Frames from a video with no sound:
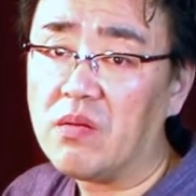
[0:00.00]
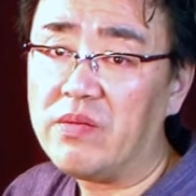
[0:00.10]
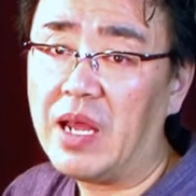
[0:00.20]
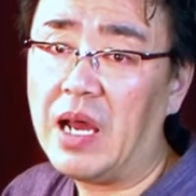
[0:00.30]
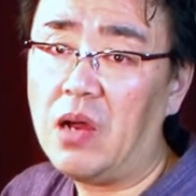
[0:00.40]

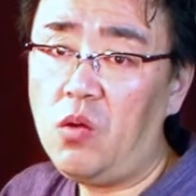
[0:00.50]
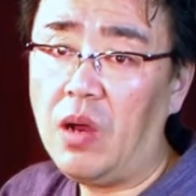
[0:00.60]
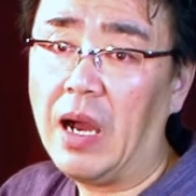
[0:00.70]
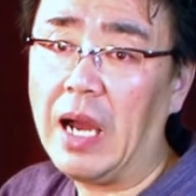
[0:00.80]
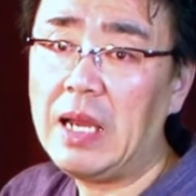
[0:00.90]
now
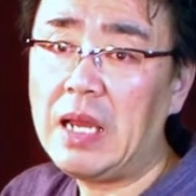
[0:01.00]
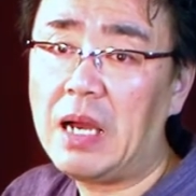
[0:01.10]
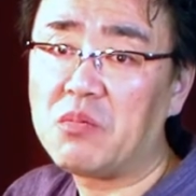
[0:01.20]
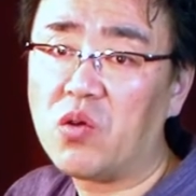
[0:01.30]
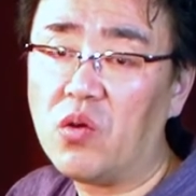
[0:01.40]
I
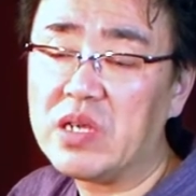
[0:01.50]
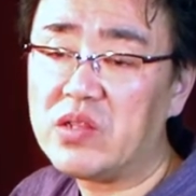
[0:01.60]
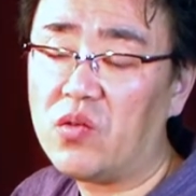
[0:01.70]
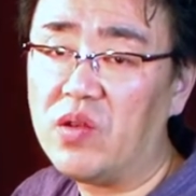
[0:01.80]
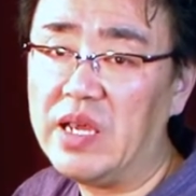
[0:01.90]
am going
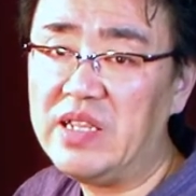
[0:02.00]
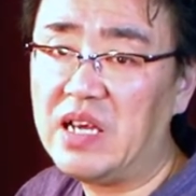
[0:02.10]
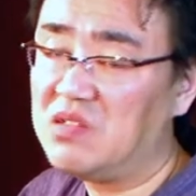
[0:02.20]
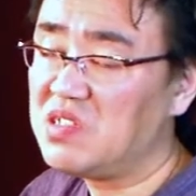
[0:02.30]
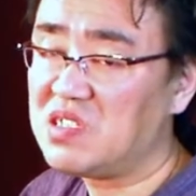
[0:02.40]
to lay
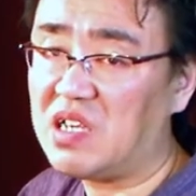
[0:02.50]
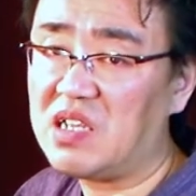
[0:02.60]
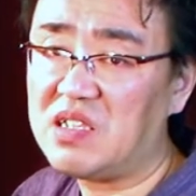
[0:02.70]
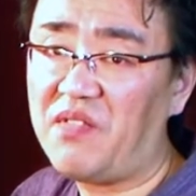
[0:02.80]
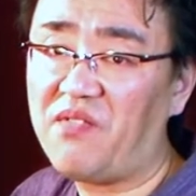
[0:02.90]
down
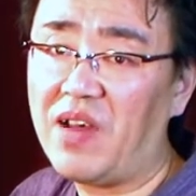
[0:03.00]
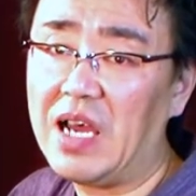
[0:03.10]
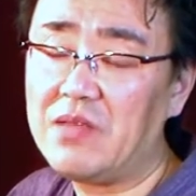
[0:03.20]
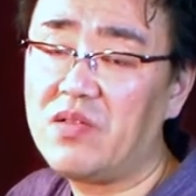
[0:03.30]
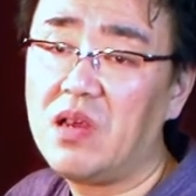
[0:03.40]

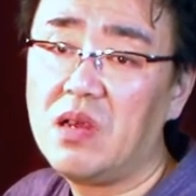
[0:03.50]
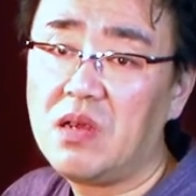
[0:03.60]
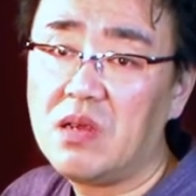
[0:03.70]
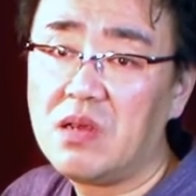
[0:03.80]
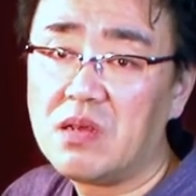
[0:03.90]
35
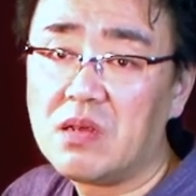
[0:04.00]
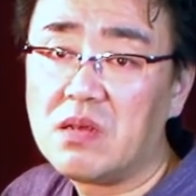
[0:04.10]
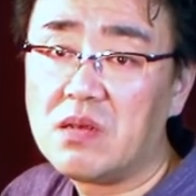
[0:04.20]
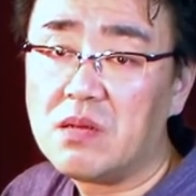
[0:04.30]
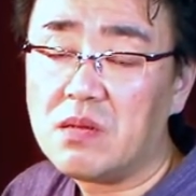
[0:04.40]

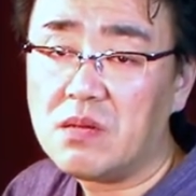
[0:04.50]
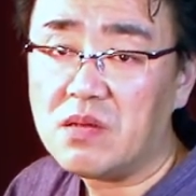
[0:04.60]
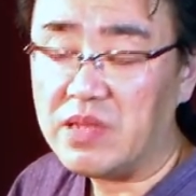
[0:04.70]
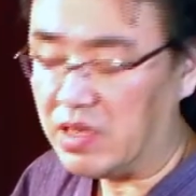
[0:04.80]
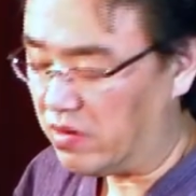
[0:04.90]

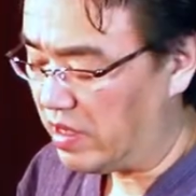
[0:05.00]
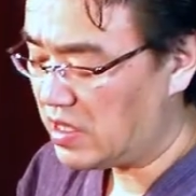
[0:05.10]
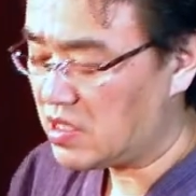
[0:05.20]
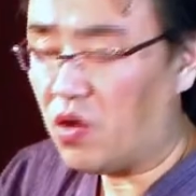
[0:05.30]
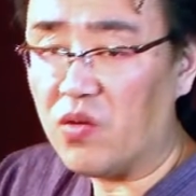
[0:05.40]

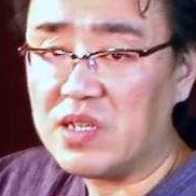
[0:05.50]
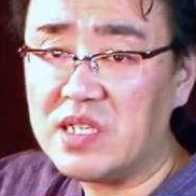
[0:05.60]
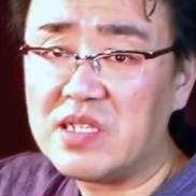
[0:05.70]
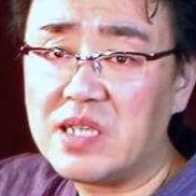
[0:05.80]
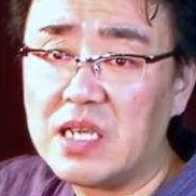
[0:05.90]
techniques on
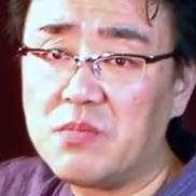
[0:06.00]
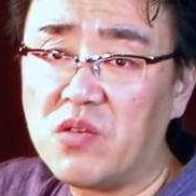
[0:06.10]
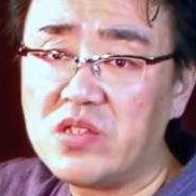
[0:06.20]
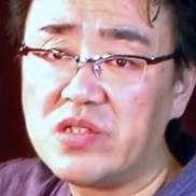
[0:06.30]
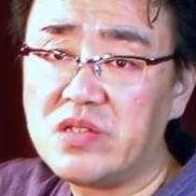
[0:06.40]
these side
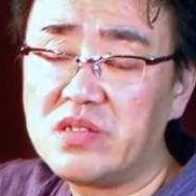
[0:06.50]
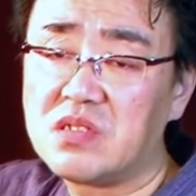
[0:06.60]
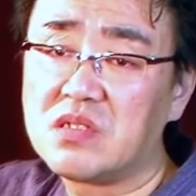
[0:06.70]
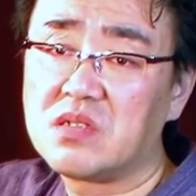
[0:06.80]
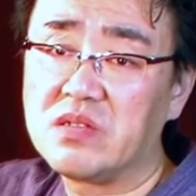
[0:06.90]

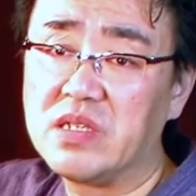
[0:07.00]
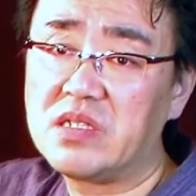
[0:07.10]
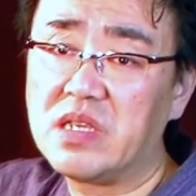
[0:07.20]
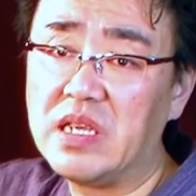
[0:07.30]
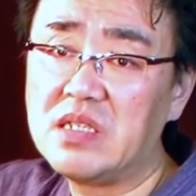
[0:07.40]
positions.
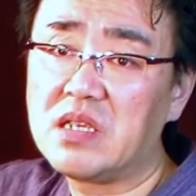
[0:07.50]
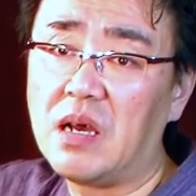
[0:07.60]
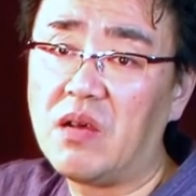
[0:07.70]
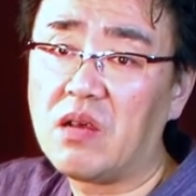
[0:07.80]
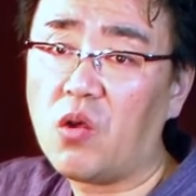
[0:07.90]
This is
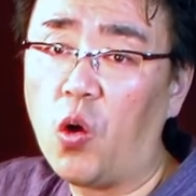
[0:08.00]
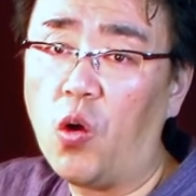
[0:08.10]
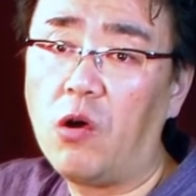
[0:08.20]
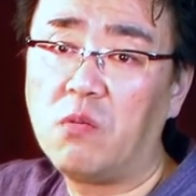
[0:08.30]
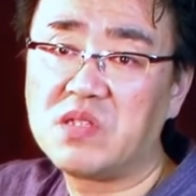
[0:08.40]
a
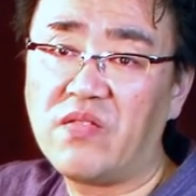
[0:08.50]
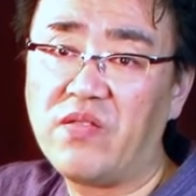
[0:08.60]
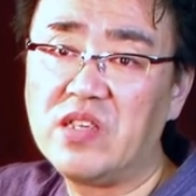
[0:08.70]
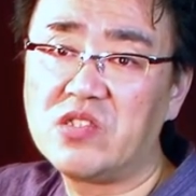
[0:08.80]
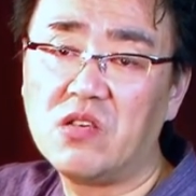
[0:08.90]
core of the
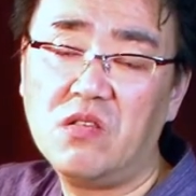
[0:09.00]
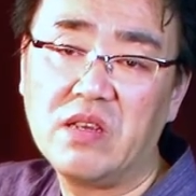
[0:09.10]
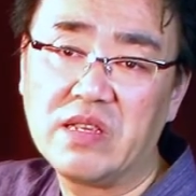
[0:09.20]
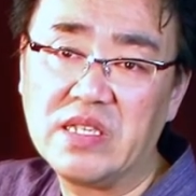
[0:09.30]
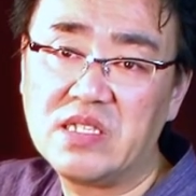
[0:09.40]
facial
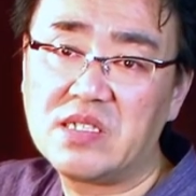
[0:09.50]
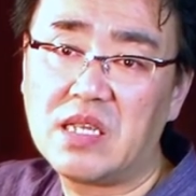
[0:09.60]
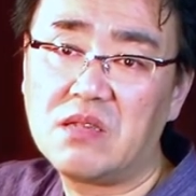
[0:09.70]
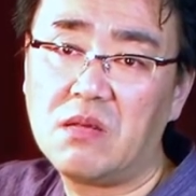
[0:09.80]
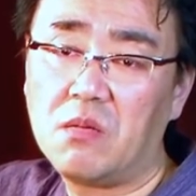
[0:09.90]

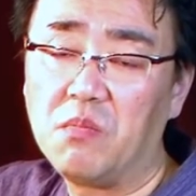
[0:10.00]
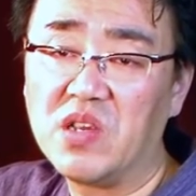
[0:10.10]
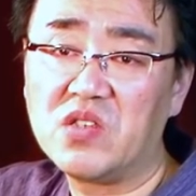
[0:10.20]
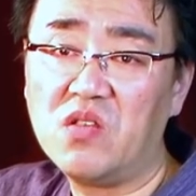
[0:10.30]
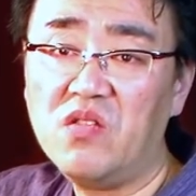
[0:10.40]
instant
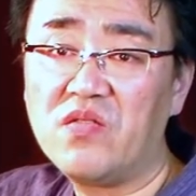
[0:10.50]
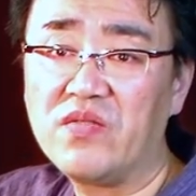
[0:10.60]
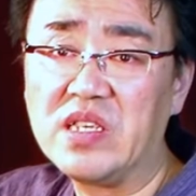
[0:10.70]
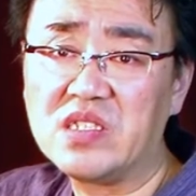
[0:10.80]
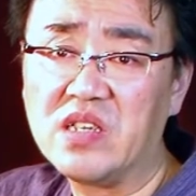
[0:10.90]
manual
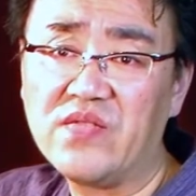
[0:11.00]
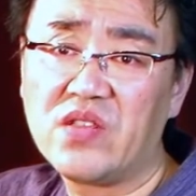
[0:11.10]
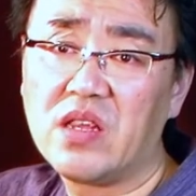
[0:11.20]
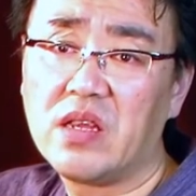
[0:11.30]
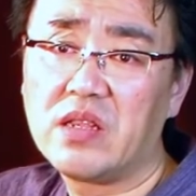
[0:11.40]

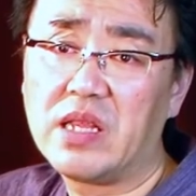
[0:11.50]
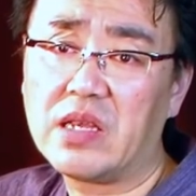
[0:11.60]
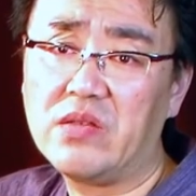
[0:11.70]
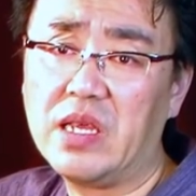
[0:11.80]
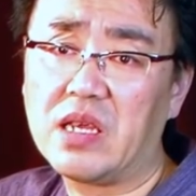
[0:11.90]
facelift
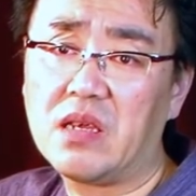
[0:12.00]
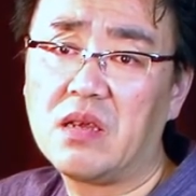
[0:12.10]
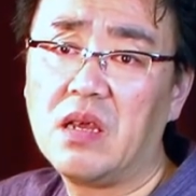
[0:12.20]
technique.